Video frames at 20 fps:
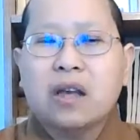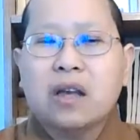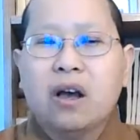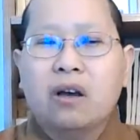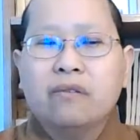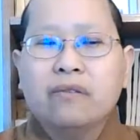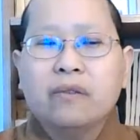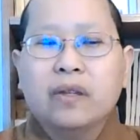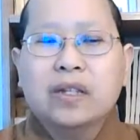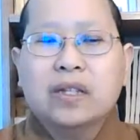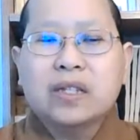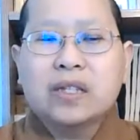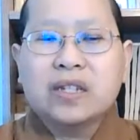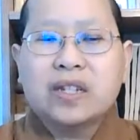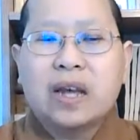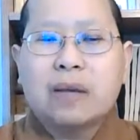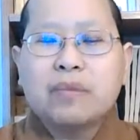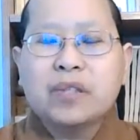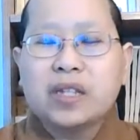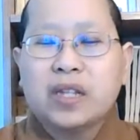of
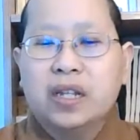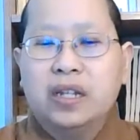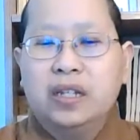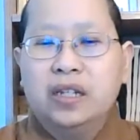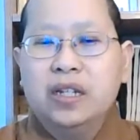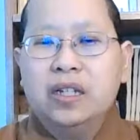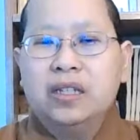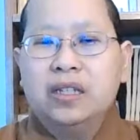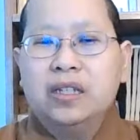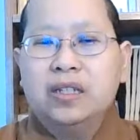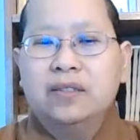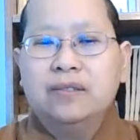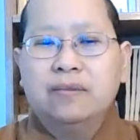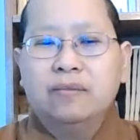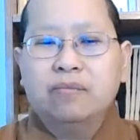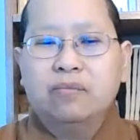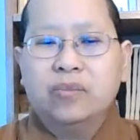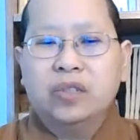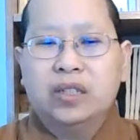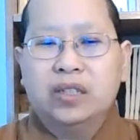steps in learning
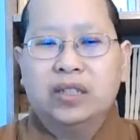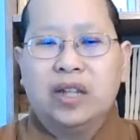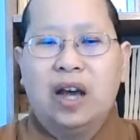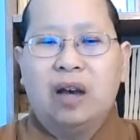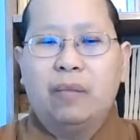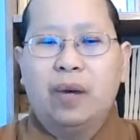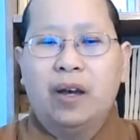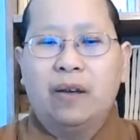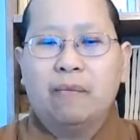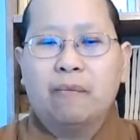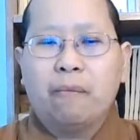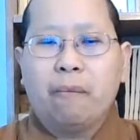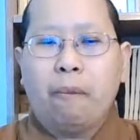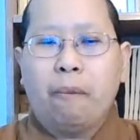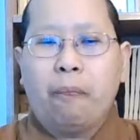the Dharma.